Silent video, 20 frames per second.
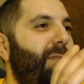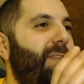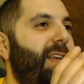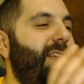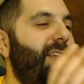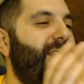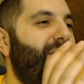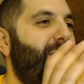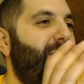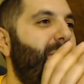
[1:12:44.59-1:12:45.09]
I
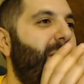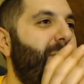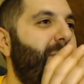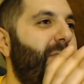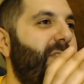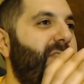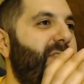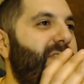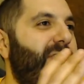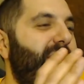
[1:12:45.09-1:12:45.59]
just
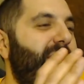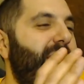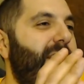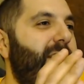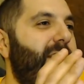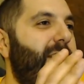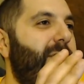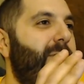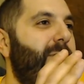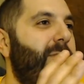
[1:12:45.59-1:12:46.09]
remember seeing
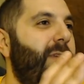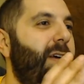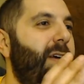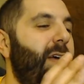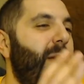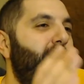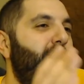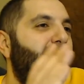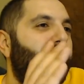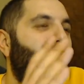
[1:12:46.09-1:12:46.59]
them
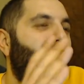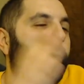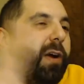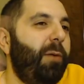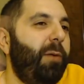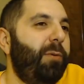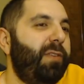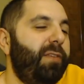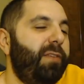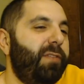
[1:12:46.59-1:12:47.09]
before I
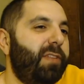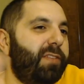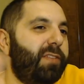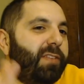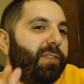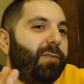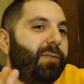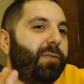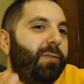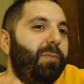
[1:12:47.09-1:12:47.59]
was even
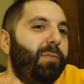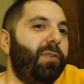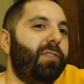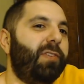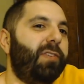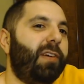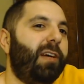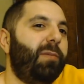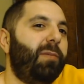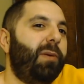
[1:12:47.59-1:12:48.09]
listening to her
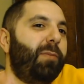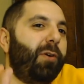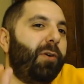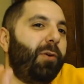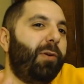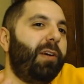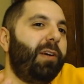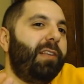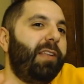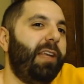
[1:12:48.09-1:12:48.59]
music. I remember
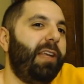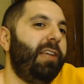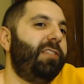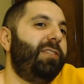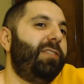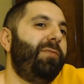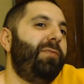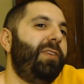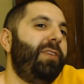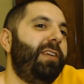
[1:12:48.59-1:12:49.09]
going into
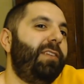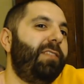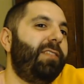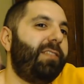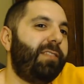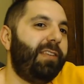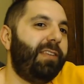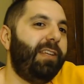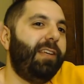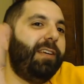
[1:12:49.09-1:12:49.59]
HMV and
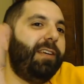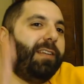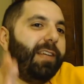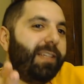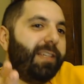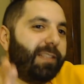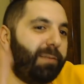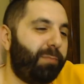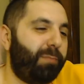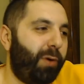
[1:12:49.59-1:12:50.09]
seeing
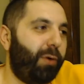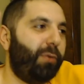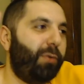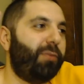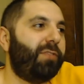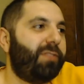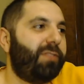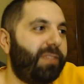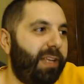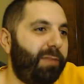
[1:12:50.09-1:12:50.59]
like the
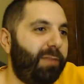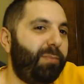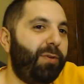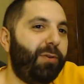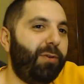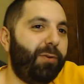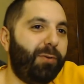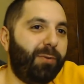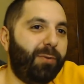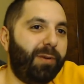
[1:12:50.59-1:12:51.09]
post
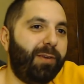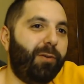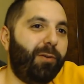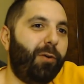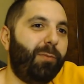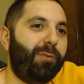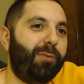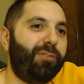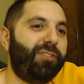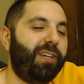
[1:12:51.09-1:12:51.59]
debut and
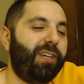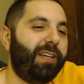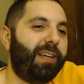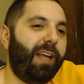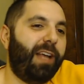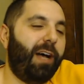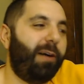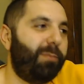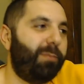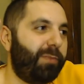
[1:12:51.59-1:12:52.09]
homogenic
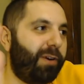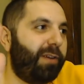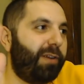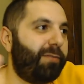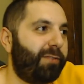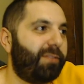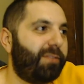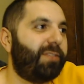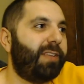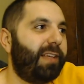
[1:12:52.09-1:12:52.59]
album
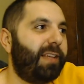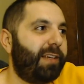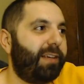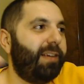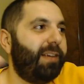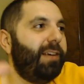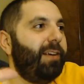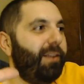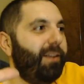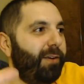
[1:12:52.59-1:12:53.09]
covers like
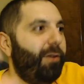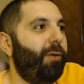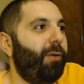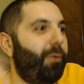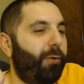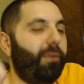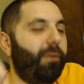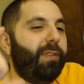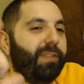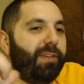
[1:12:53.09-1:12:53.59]

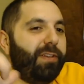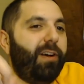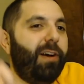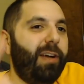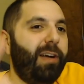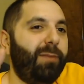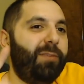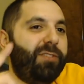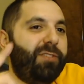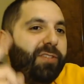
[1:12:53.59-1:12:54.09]
all the
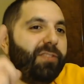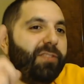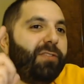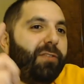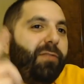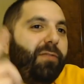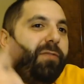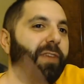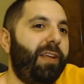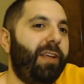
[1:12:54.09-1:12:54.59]
time, and just her
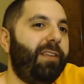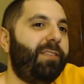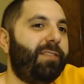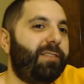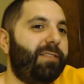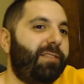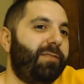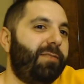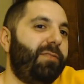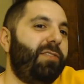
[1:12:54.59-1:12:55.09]

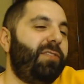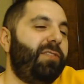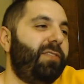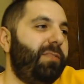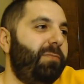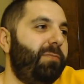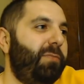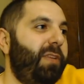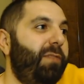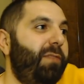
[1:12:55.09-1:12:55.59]
face. Just
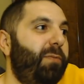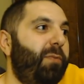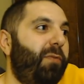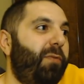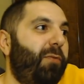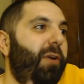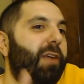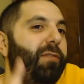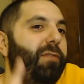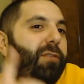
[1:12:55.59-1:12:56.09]
even
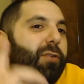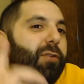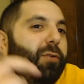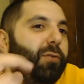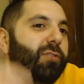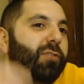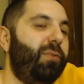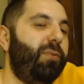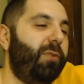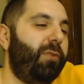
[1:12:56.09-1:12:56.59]
before I even knew who
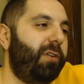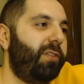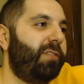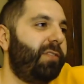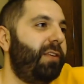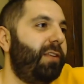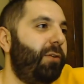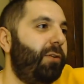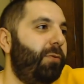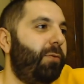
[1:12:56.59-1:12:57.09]
she was,
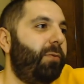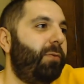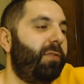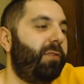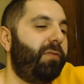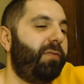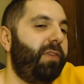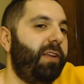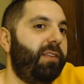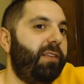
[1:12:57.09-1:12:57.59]
I knew her
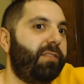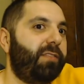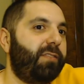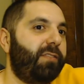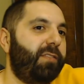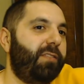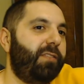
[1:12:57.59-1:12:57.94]
face.